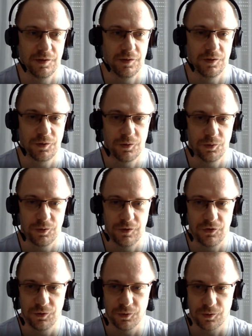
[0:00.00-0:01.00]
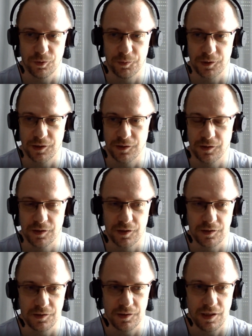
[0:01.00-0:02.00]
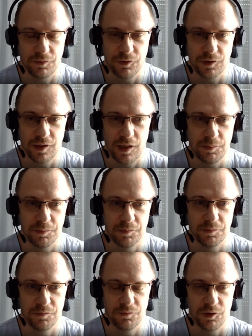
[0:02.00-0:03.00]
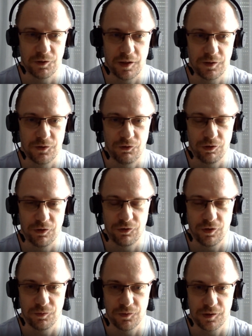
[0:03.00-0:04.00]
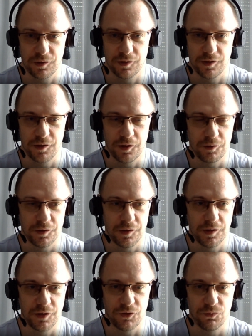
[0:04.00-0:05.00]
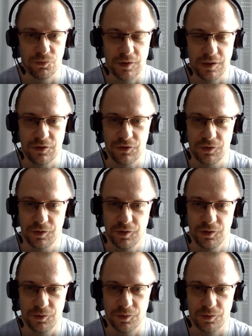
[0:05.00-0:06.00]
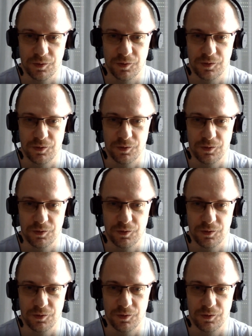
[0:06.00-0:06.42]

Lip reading: the code is so complicated that every time we try to change something, it literally takes weeks to